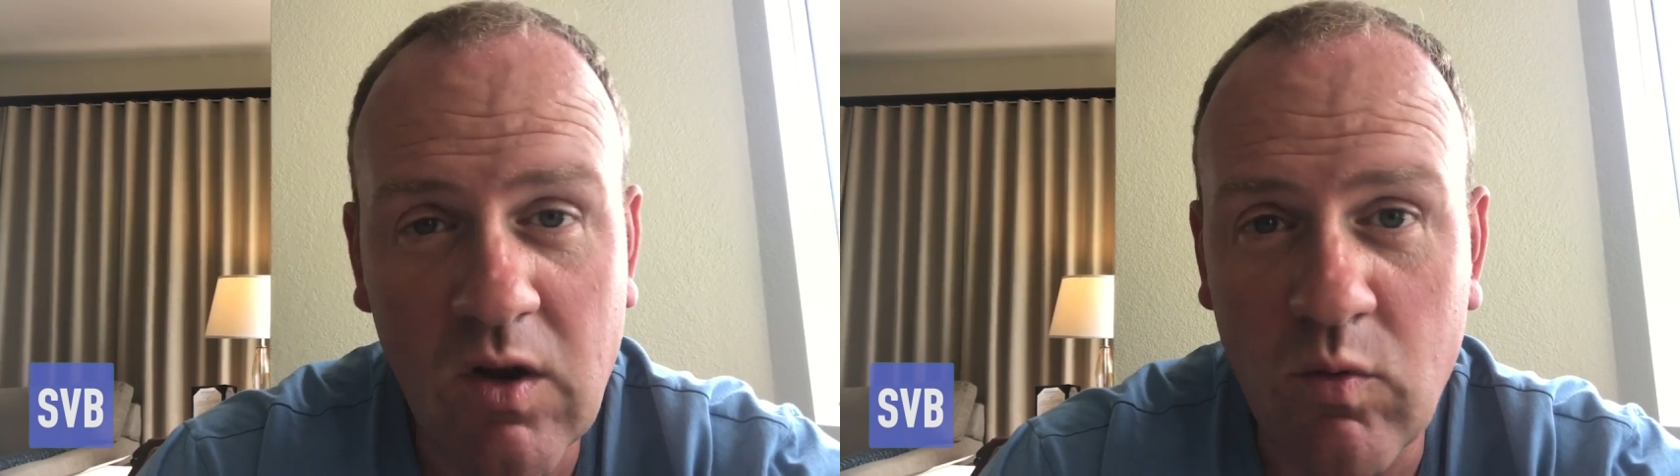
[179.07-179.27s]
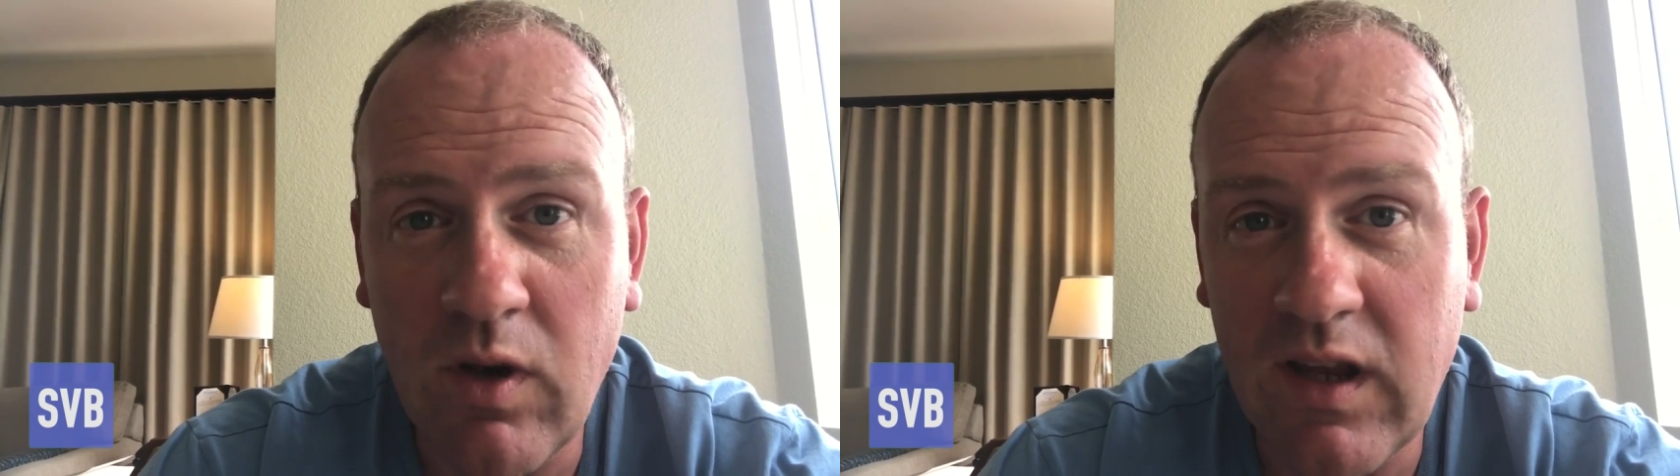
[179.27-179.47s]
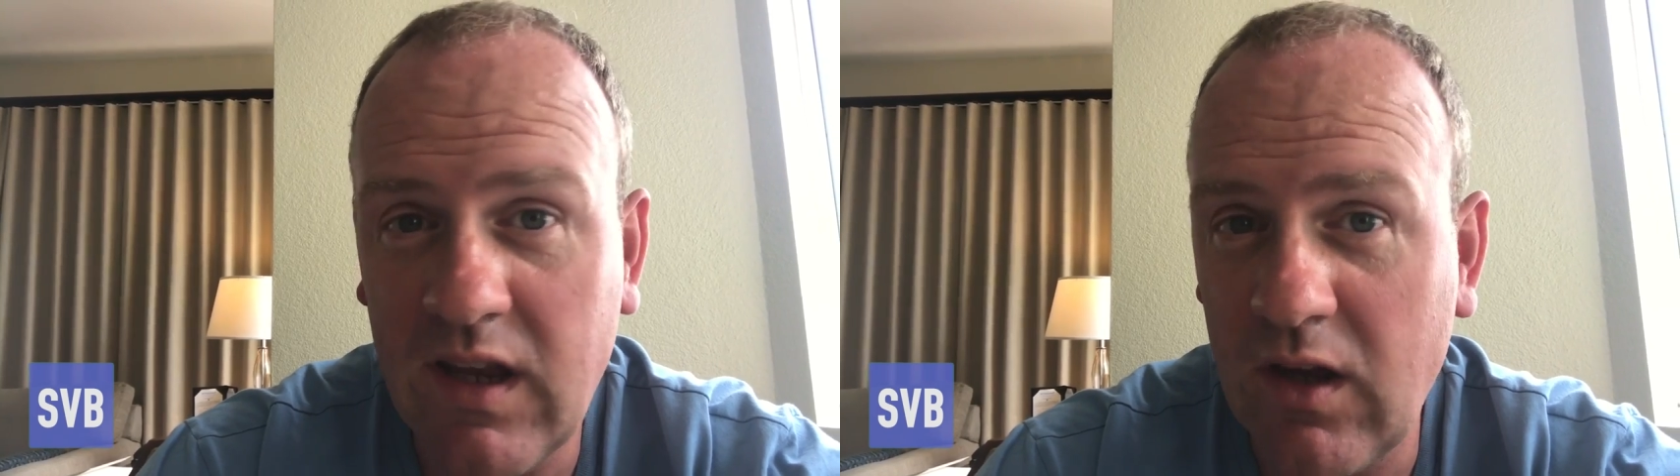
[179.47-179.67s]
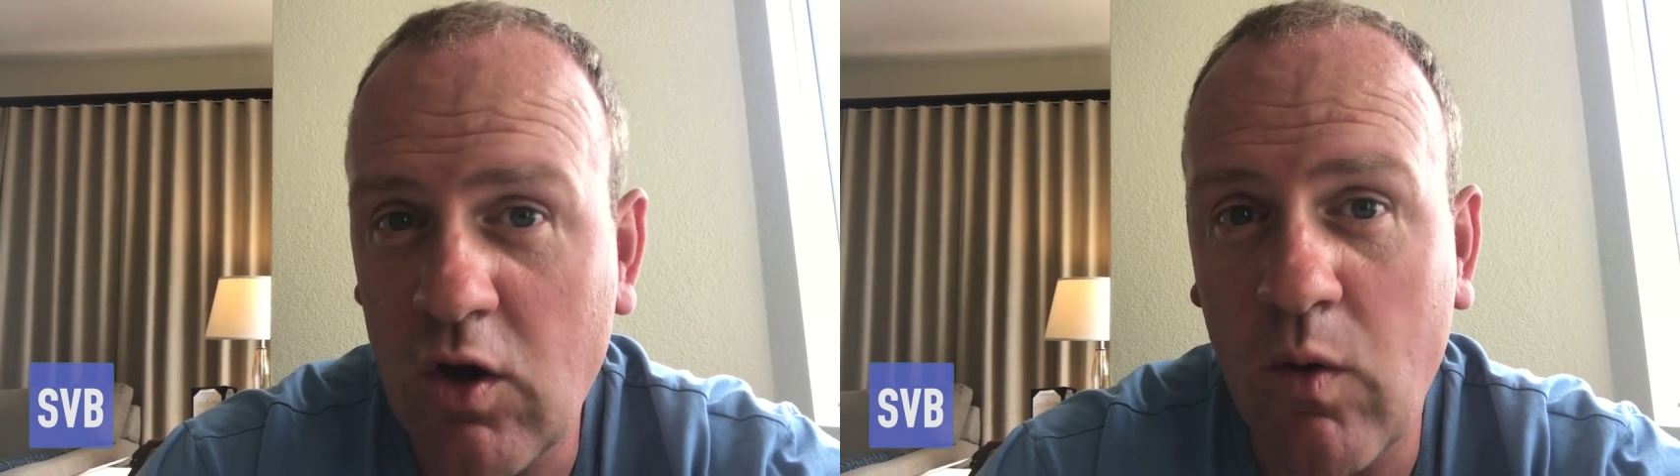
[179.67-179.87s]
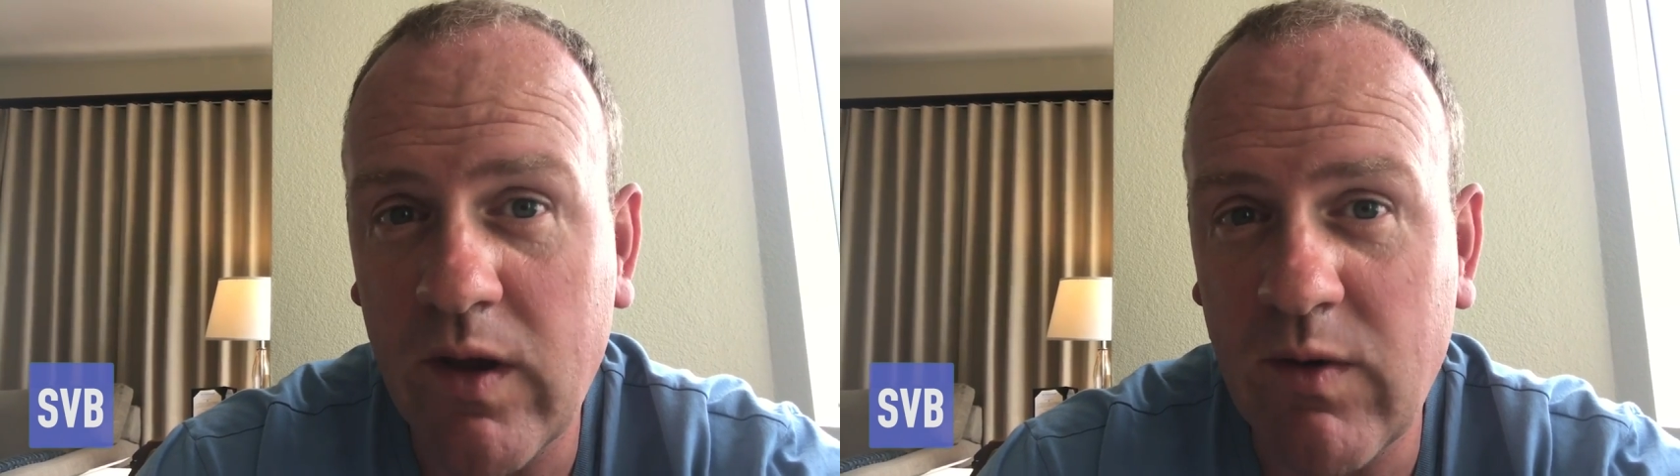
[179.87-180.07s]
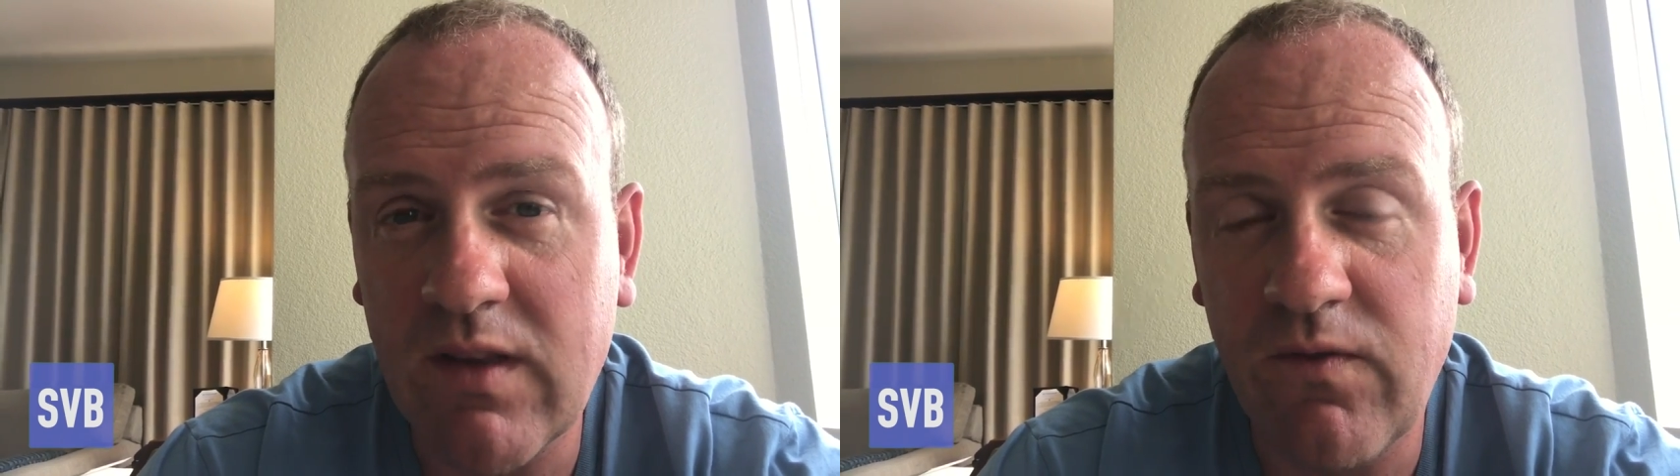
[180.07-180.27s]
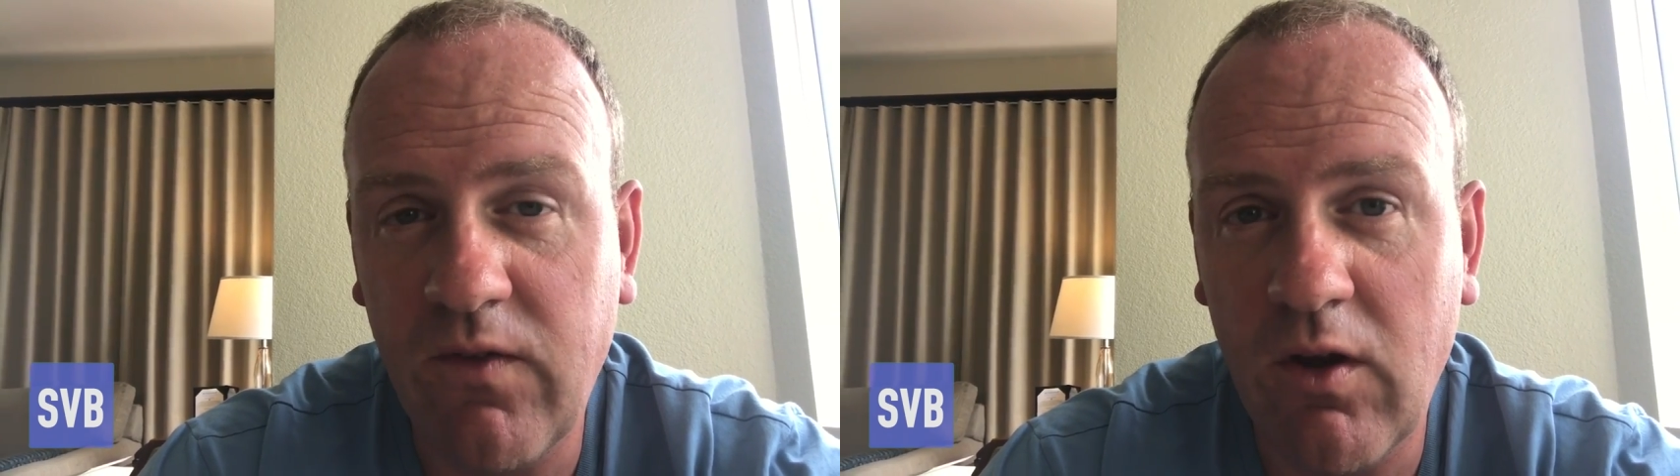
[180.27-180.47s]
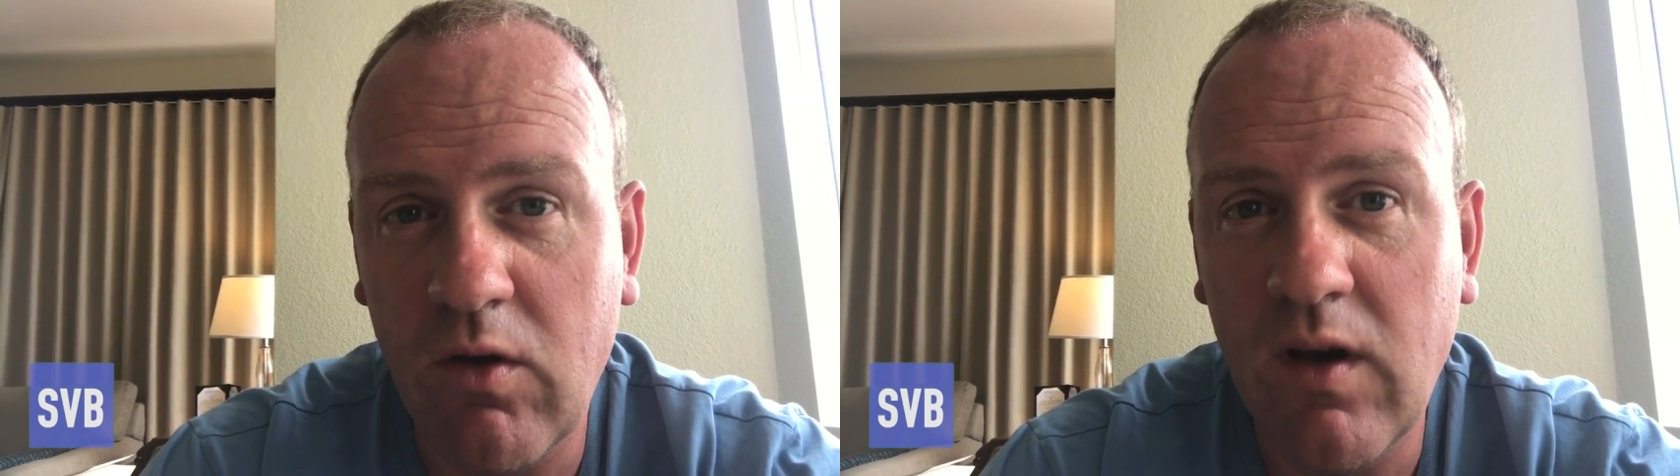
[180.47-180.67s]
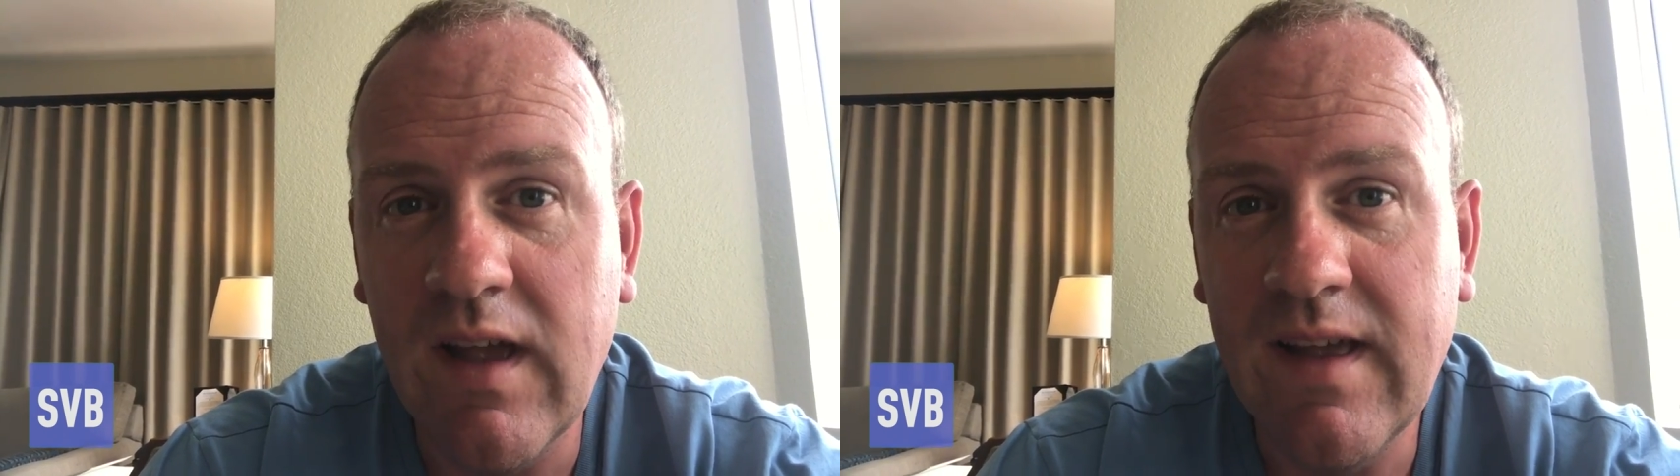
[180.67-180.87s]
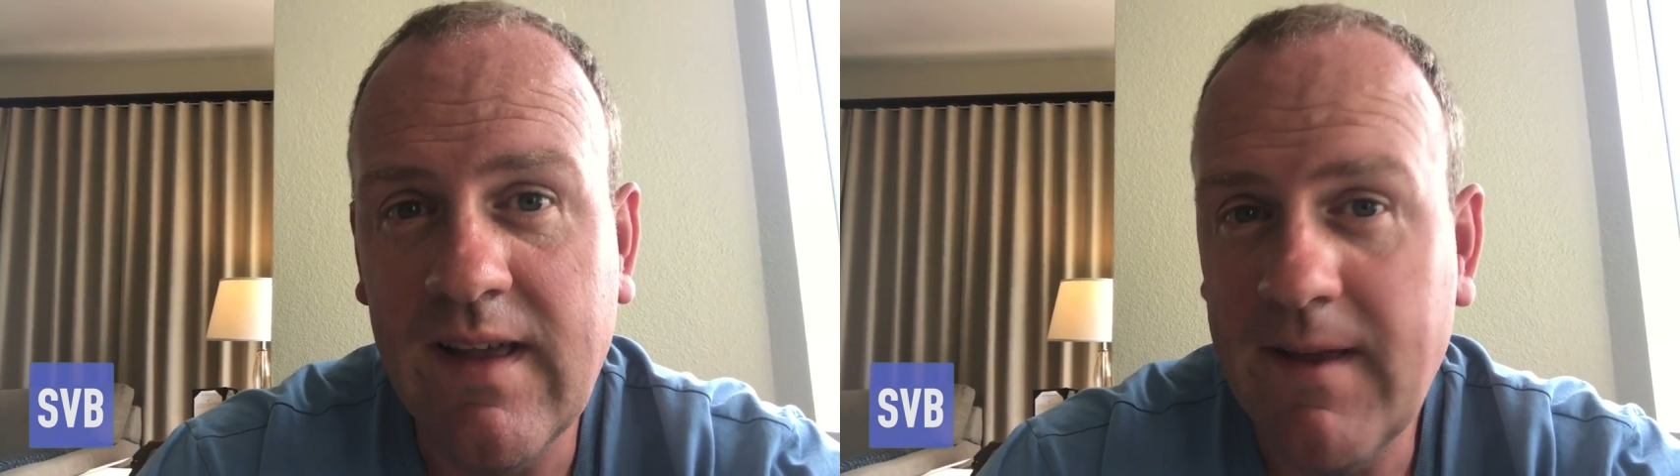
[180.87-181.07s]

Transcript: really going with the flow,